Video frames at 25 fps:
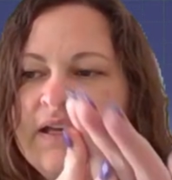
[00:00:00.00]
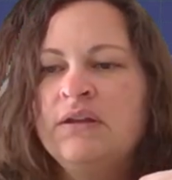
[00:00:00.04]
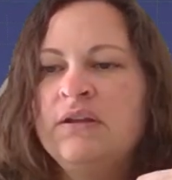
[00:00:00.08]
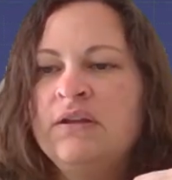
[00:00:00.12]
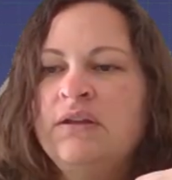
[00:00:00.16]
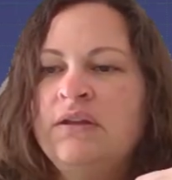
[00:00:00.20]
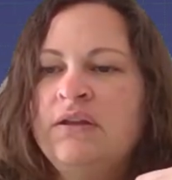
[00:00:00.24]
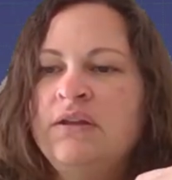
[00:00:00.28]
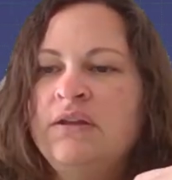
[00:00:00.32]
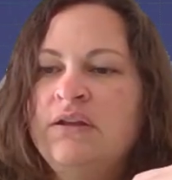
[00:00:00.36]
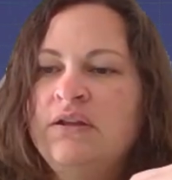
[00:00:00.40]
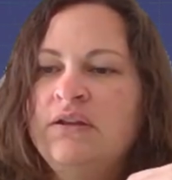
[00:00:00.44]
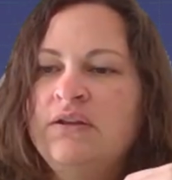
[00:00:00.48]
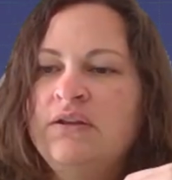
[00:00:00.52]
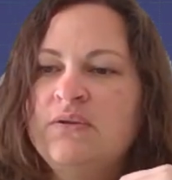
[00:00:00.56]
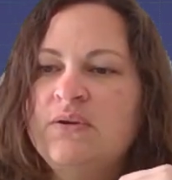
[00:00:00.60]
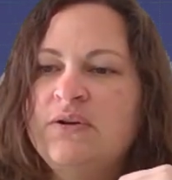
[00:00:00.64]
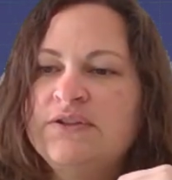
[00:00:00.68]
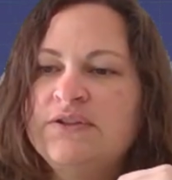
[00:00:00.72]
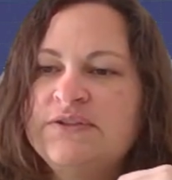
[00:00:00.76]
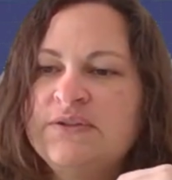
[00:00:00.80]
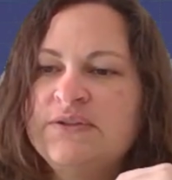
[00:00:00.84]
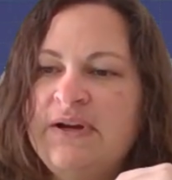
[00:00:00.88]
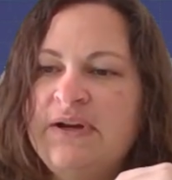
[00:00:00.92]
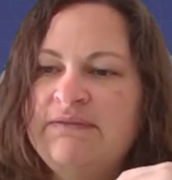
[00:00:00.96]
And you
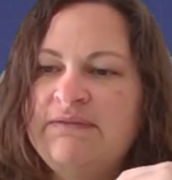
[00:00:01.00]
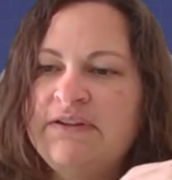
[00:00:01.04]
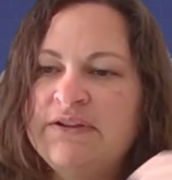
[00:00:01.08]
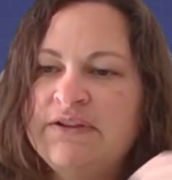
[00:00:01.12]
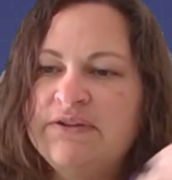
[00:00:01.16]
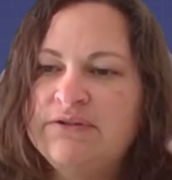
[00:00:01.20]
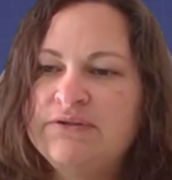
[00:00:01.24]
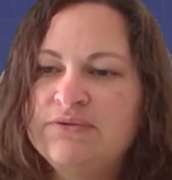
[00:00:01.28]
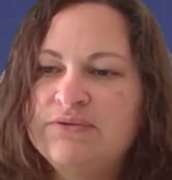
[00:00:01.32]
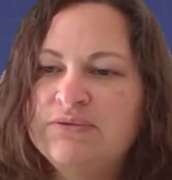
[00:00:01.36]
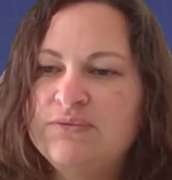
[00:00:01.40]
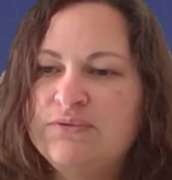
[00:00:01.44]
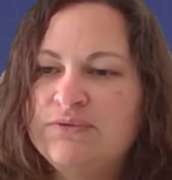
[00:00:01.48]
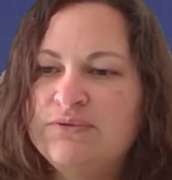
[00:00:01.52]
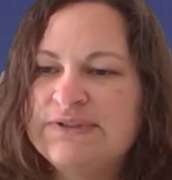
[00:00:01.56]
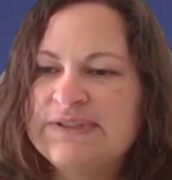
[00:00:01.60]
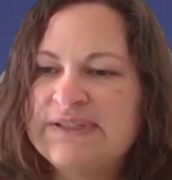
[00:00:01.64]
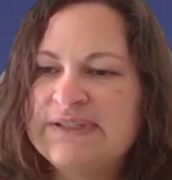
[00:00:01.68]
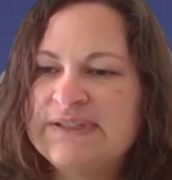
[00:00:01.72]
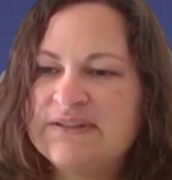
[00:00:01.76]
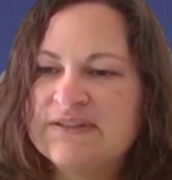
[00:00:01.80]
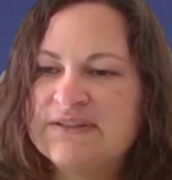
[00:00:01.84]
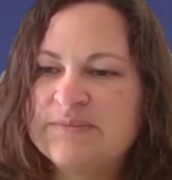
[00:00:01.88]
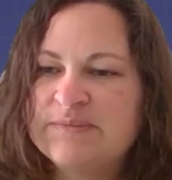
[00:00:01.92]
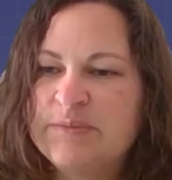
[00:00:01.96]
also have other tools
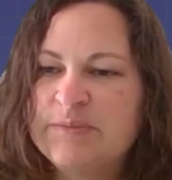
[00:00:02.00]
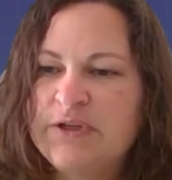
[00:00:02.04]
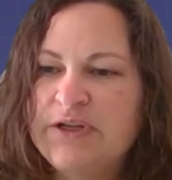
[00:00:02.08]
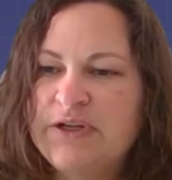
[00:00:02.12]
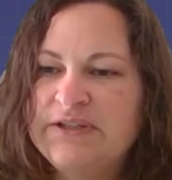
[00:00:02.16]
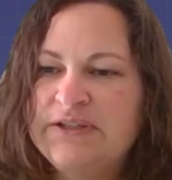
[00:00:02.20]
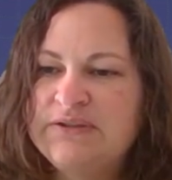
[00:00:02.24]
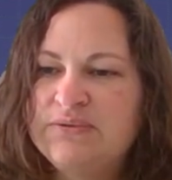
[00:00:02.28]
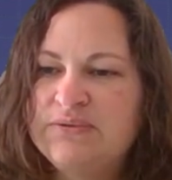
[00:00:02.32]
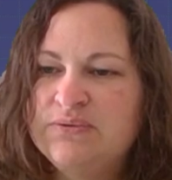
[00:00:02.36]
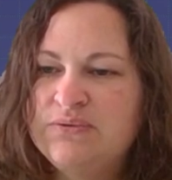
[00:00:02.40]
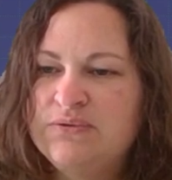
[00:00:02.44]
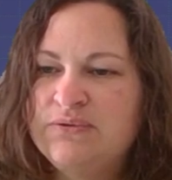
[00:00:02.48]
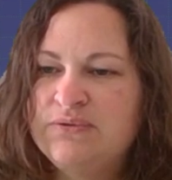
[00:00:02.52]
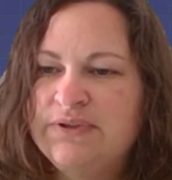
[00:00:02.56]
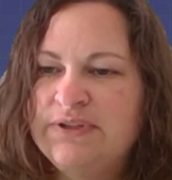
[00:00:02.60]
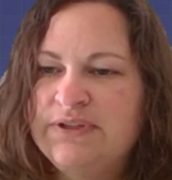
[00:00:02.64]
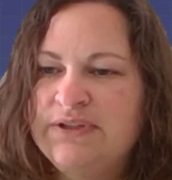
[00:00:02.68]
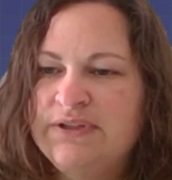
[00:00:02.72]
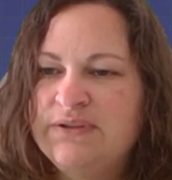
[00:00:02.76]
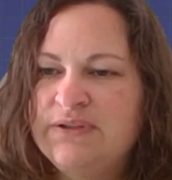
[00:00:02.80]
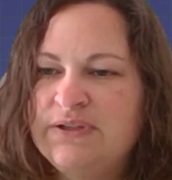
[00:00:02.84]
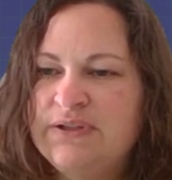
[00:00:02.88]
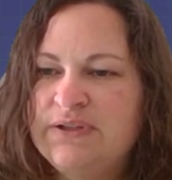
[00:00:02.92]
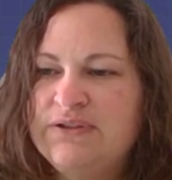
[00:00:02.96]
like the spline tool
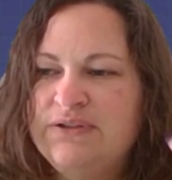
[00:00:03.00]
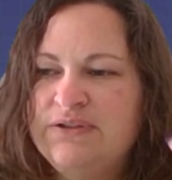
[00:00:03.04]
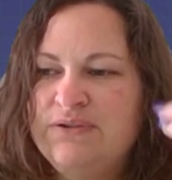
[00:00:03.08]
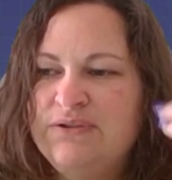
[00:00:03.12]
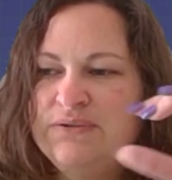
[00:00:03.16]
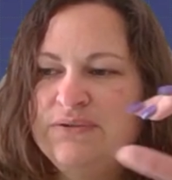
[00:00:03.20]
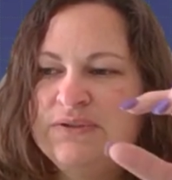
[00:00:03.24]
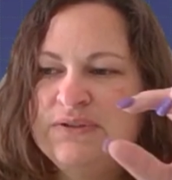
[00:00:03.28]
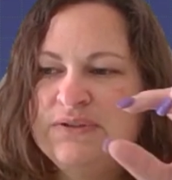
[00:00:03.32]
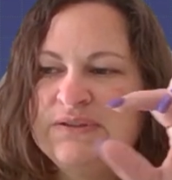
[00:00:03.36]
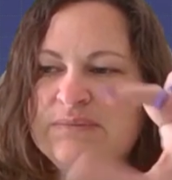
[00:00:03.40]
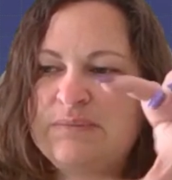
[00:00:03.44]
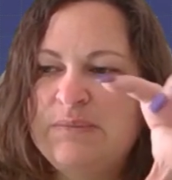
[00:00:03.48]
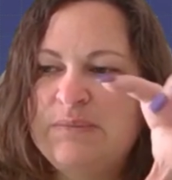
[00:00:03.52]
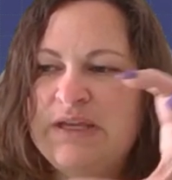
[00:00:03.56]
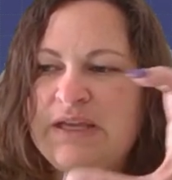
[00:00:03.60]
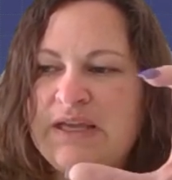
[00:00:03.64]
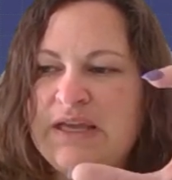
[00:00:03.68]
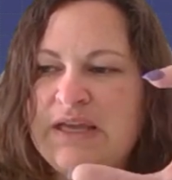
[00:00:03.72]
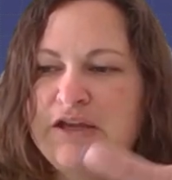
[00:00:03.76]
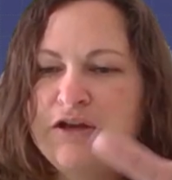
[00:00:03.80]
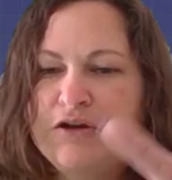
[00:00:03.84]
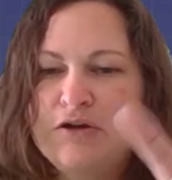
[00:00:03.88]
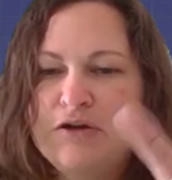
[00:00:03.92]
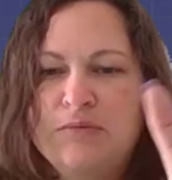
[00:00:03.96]
that you can use to
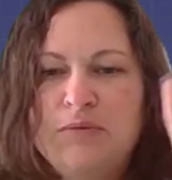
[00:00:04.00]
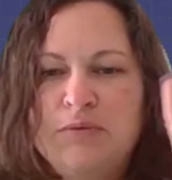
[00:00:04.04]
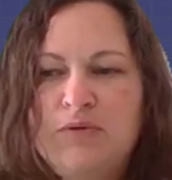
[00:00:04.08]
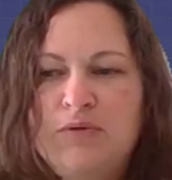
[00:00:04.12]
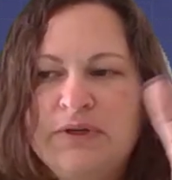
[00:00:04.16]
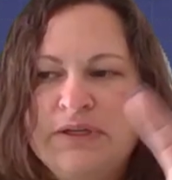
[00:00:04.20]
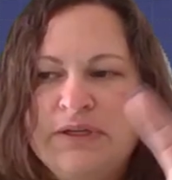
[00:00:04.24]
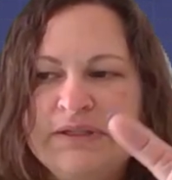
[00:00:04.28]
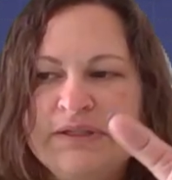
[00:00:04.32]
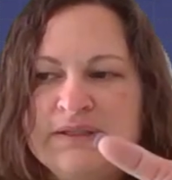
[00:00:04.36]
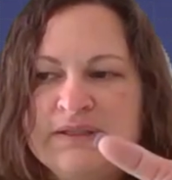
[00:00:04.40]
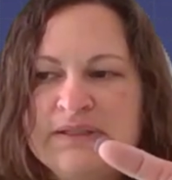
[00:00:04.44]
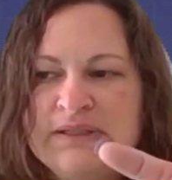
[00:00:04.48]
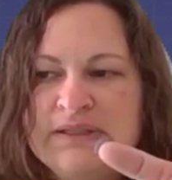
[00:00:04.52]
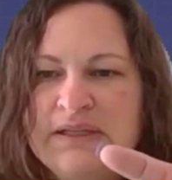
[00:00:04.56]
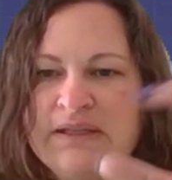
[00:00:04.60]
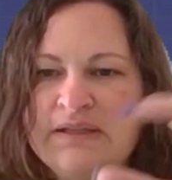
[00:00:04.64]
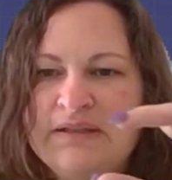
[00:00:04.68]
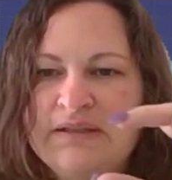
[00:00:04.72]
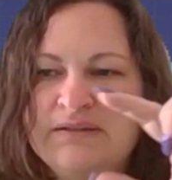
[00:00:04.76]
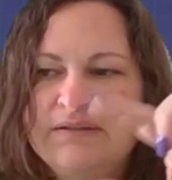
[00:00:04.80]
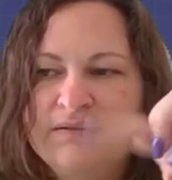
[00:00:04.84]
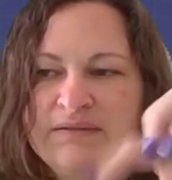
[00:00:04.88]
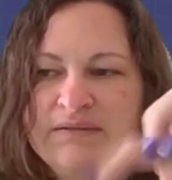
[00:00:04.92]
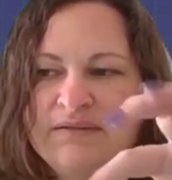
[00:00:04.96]
make anchor points
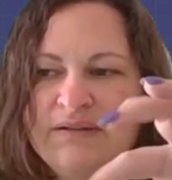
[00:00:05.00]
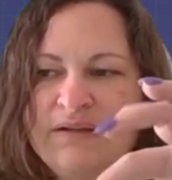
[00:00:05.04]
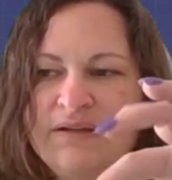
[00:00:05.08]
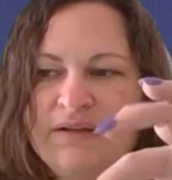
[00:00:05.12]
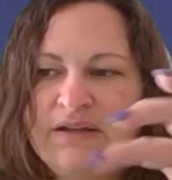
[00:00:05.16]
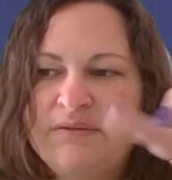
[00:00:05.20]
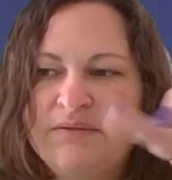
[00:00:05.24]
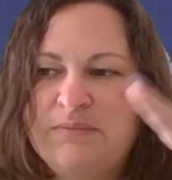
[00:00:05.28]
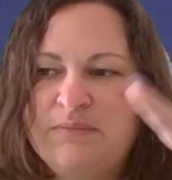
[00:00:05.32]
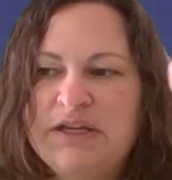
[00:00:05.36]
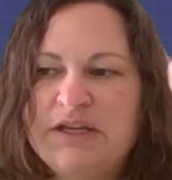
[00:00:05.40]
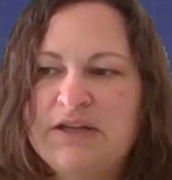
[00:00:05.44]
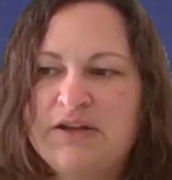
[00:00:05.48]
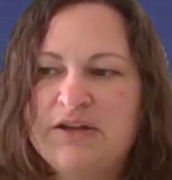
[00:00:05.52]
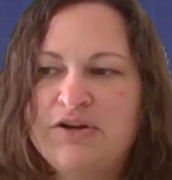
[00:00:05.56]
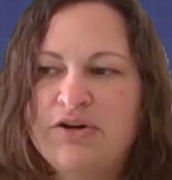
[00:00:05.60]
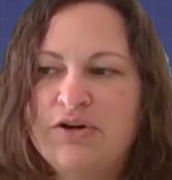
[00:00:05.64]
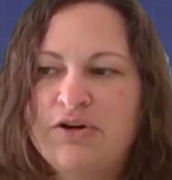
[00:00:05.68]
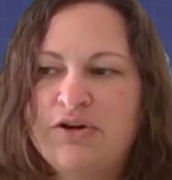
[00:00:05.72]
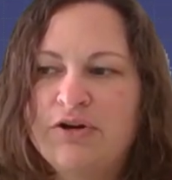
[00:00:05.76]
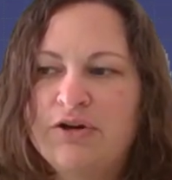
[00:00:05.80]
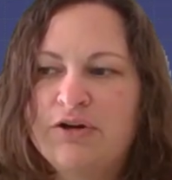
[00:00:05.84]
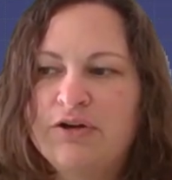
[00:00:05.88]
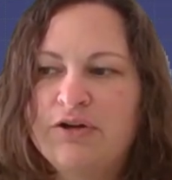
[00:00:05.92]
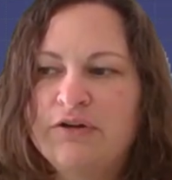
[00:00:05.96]
and kind of make a
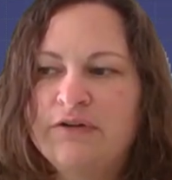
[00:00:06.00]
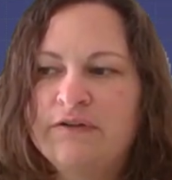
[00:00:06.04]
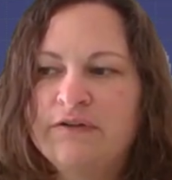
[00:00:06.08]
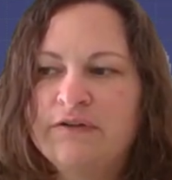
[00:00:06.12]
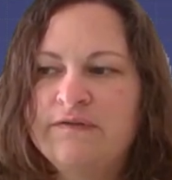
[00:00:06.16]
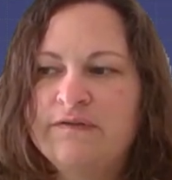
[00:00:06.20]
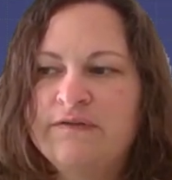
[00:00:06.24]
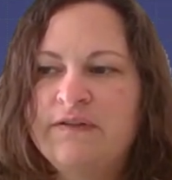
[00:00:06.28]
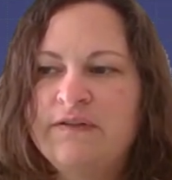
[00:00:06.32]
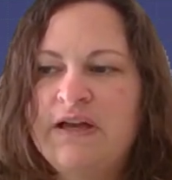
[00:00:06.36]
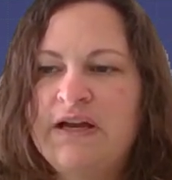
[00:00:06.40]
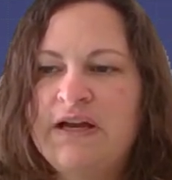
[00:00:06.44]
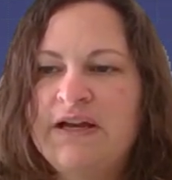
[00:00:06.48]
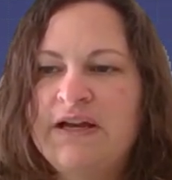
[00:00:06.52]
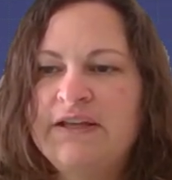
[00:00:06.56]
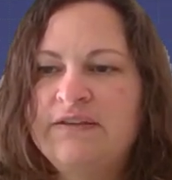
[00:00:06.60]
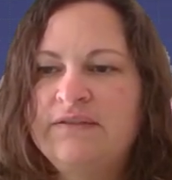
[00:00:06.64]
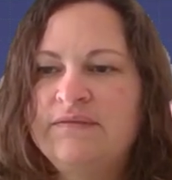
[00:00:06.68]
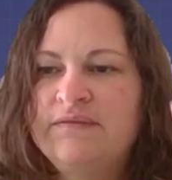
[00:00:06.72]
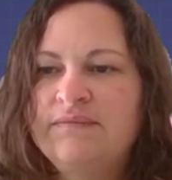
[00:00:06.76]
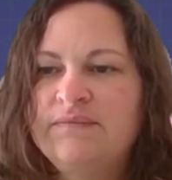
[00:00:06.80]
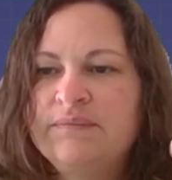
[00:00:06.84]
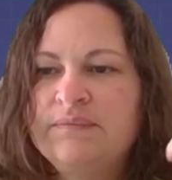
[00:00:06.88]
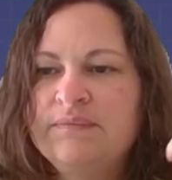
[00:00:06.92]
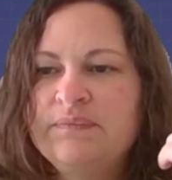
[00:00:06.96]
curved
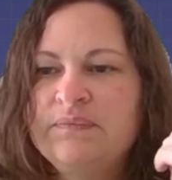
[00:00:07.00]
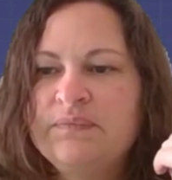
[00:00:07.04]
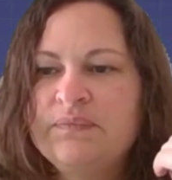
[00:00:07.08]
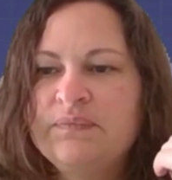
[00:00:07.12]
line.